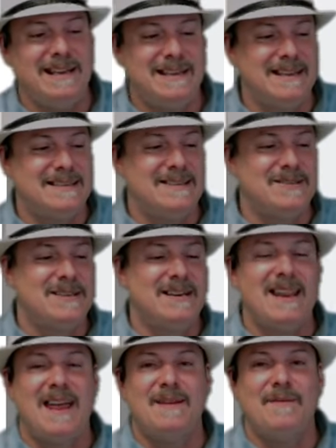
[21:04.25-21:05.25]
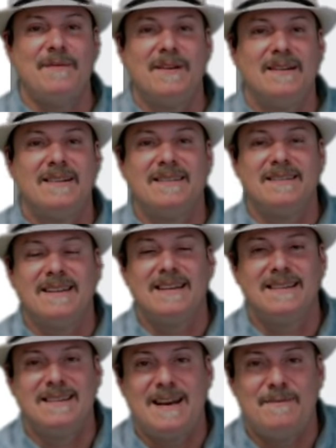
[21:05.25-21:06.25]
he thinks you should let him uh,
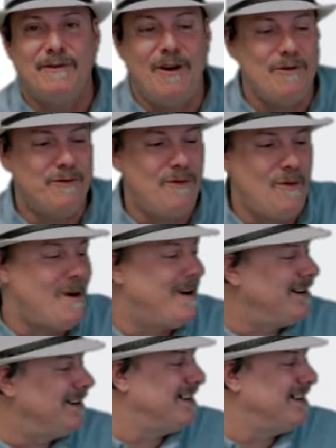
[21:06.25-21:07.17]
let, let him vote for.